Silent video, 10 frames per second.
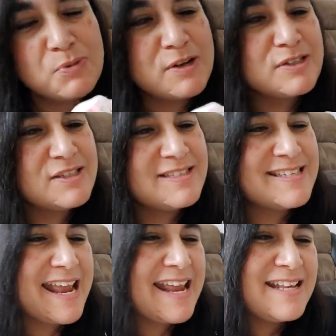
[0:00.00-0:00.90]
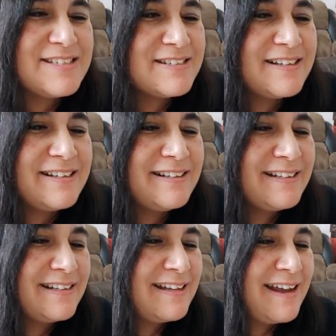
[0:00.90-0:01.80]
precious angel,
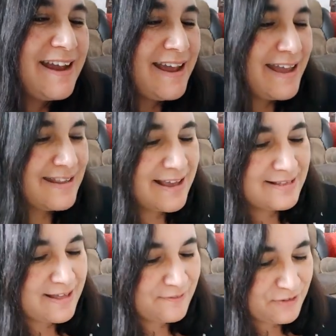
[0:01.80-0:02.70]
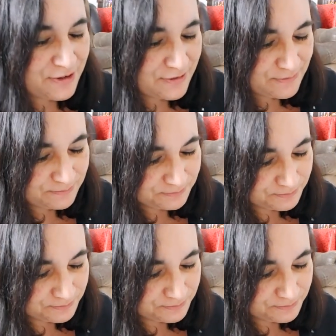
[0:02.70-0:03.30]
and I love her.